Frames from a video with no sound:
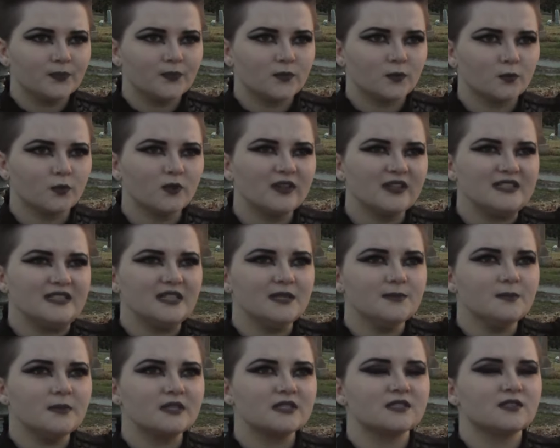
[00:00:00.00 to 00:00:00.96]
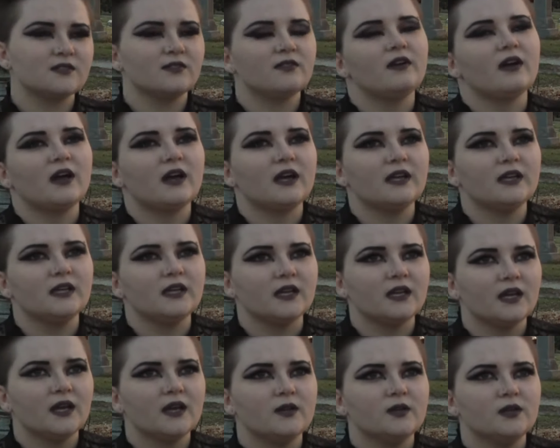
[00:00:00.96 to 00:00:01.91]
really
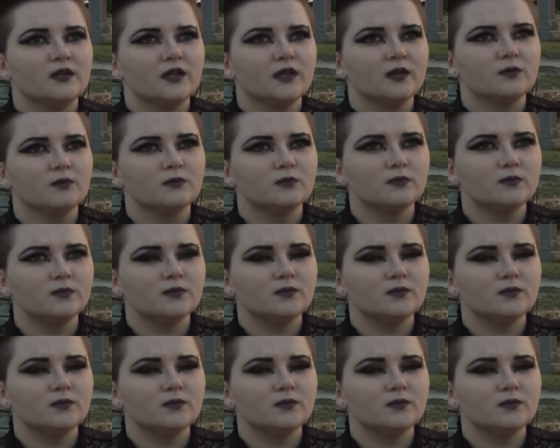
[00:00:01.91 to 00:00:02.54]
demystifying and